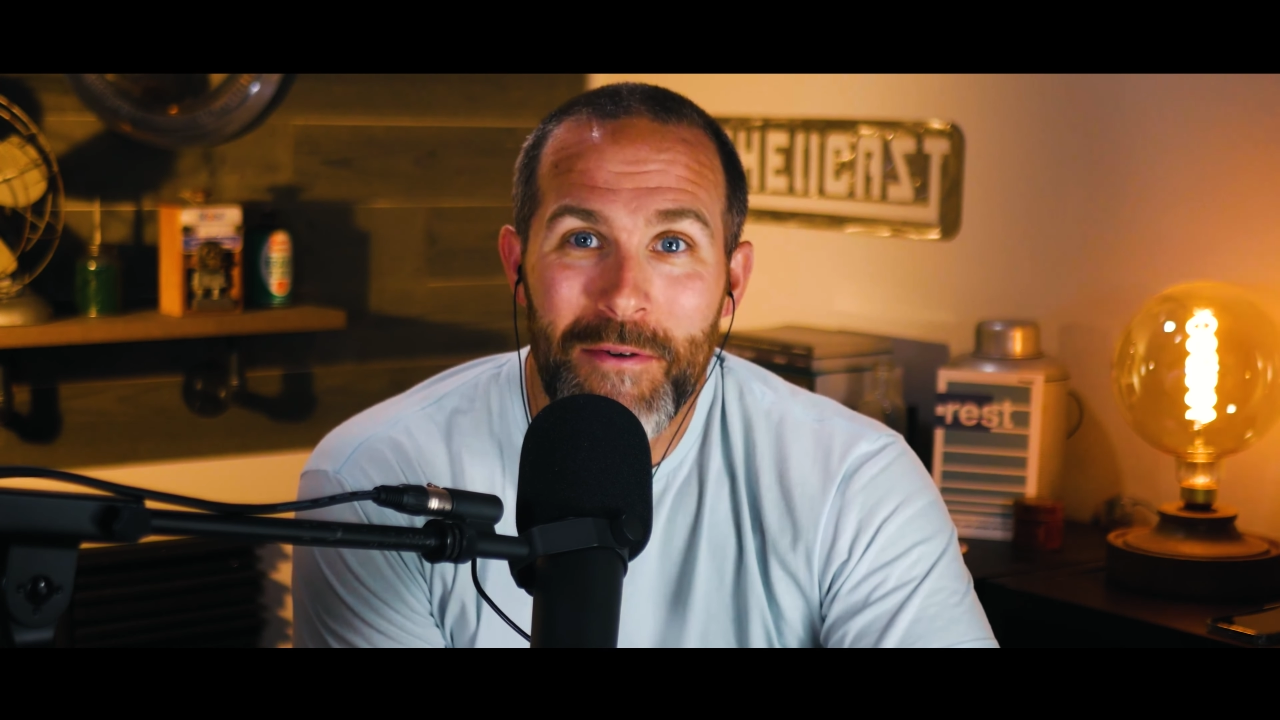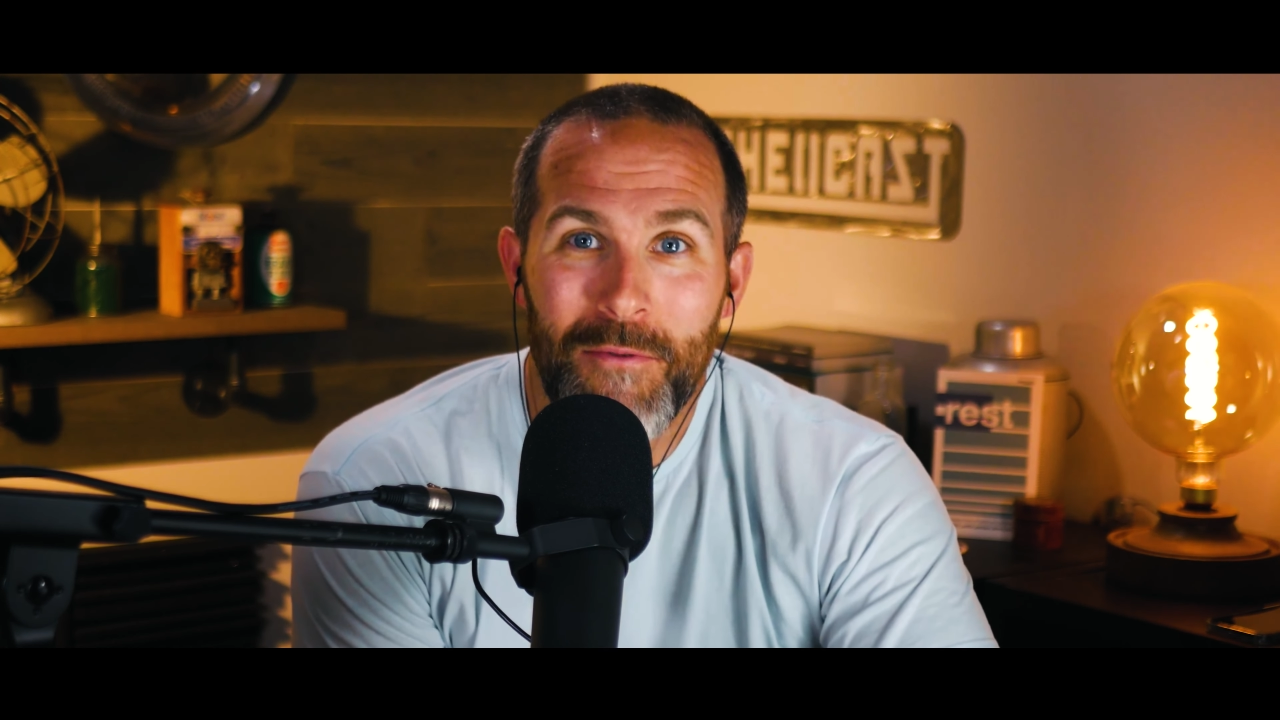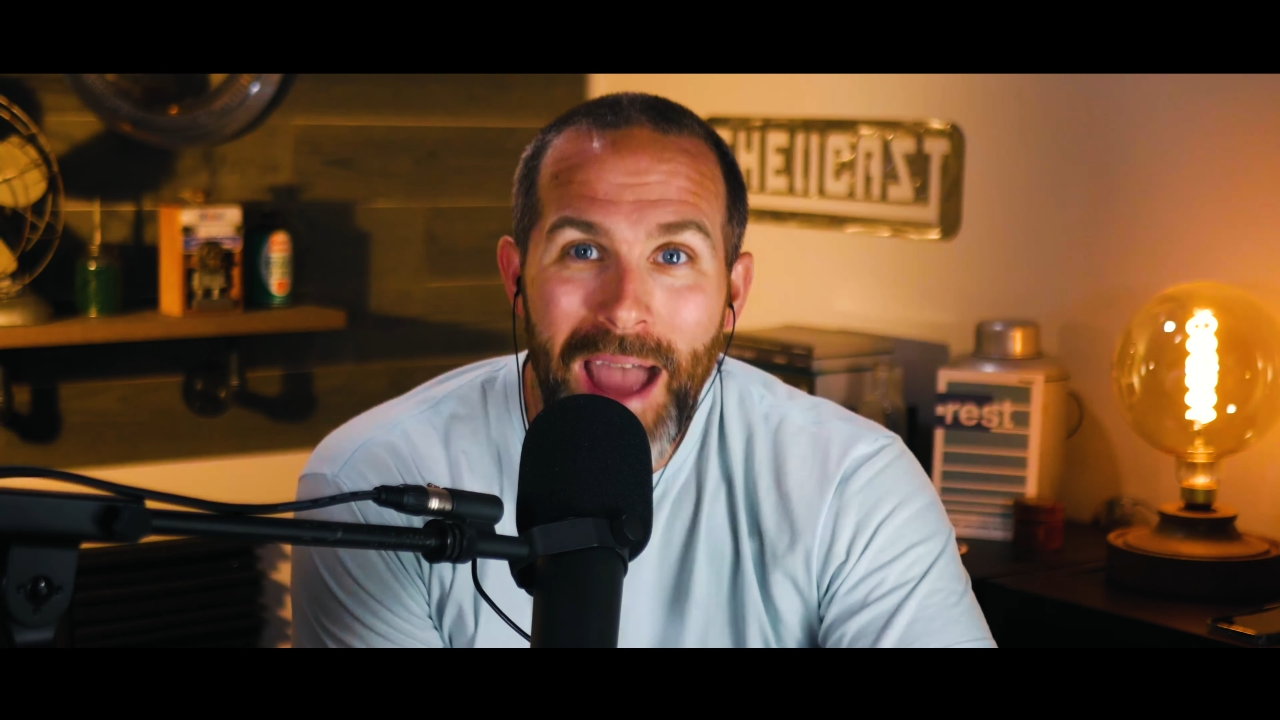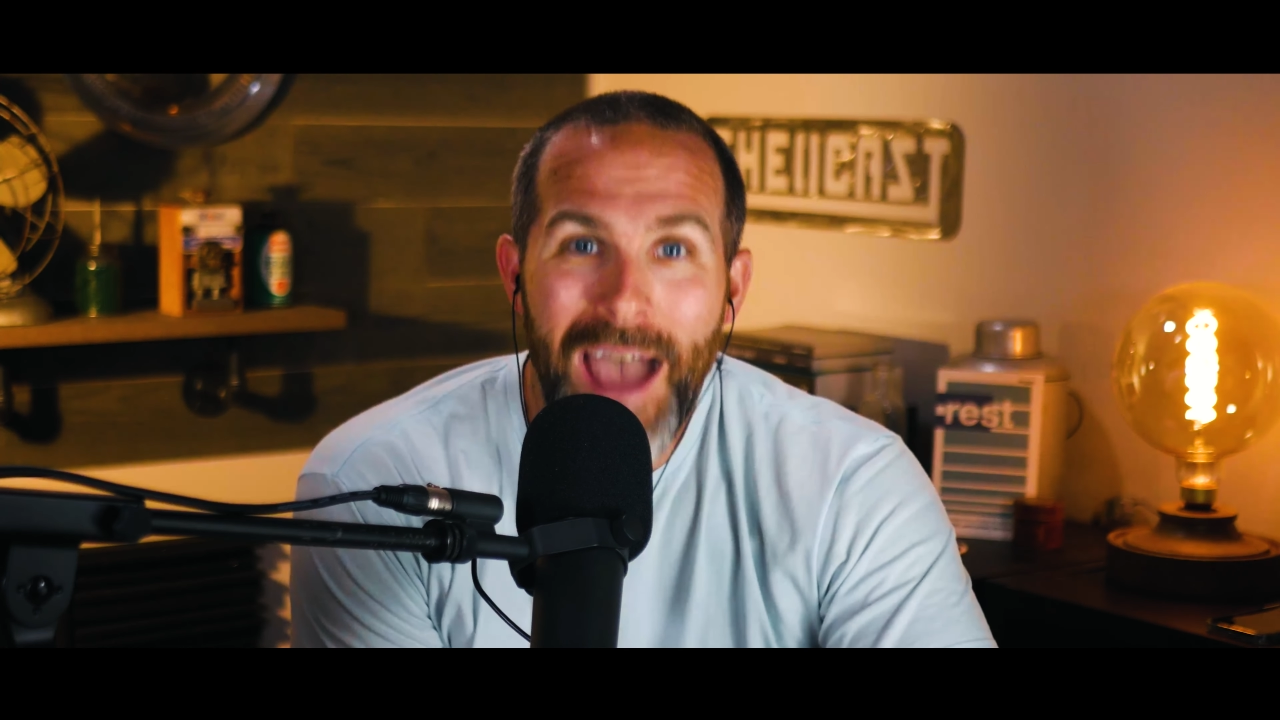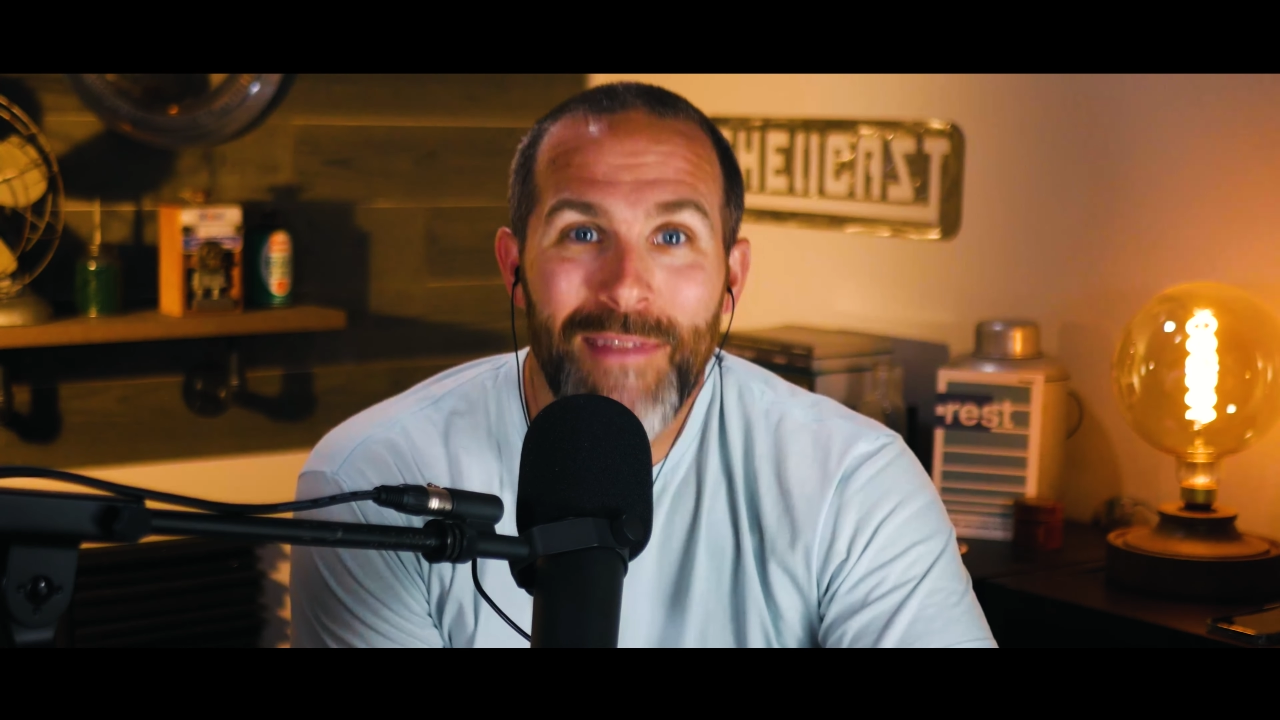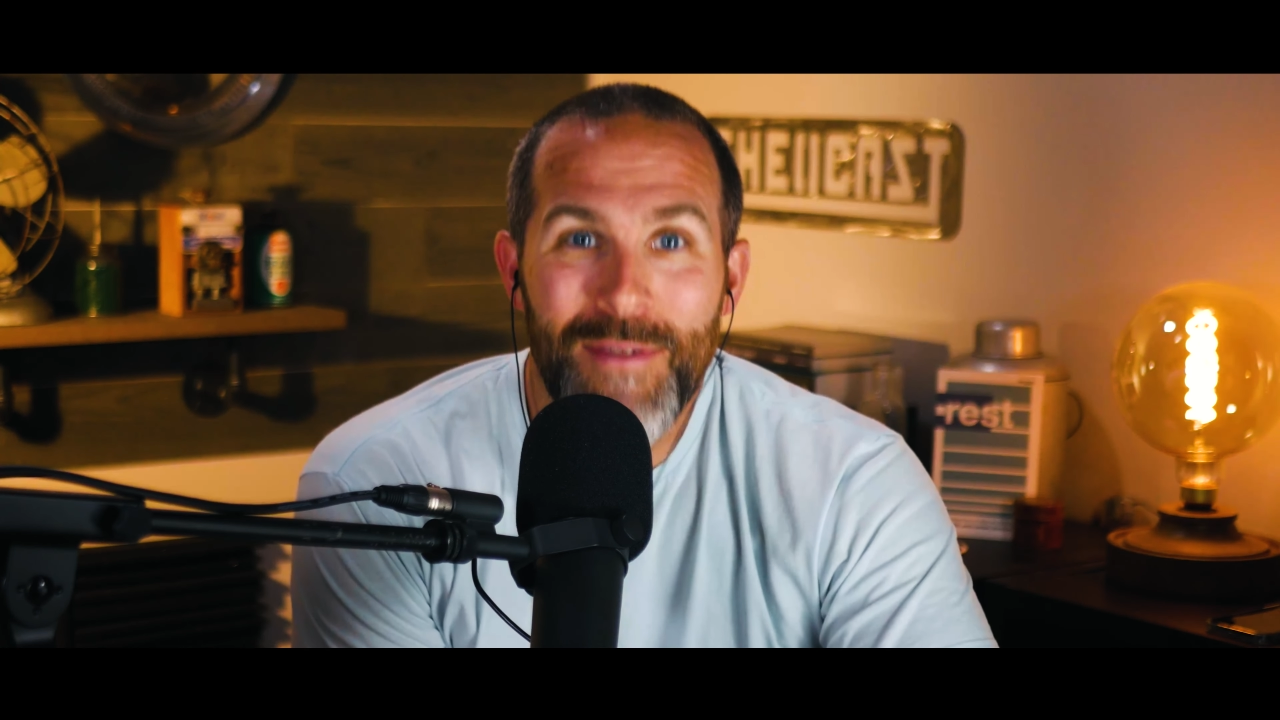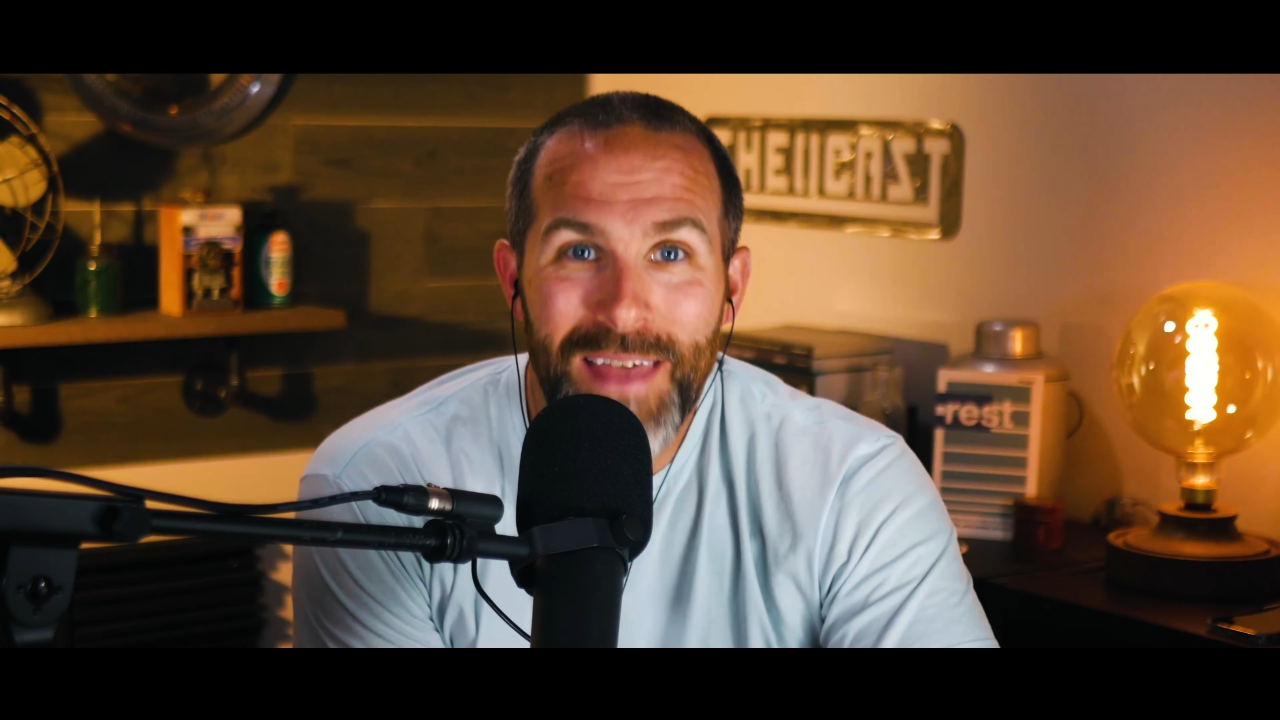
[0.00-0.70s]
rather